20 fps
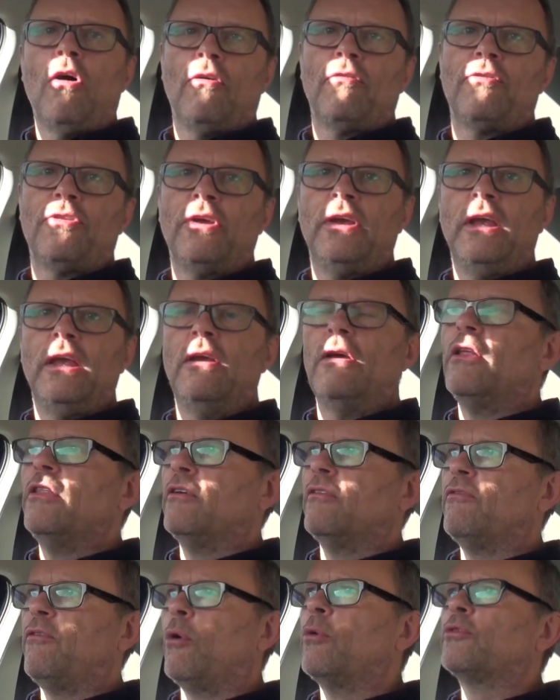of the
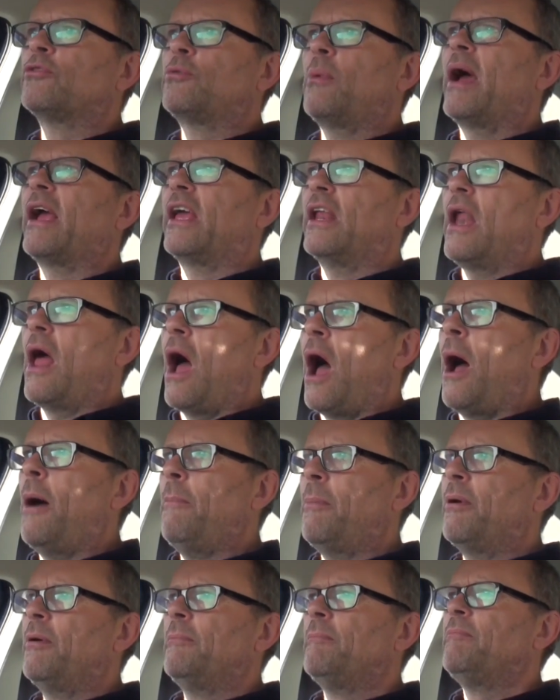Volkswagen Up,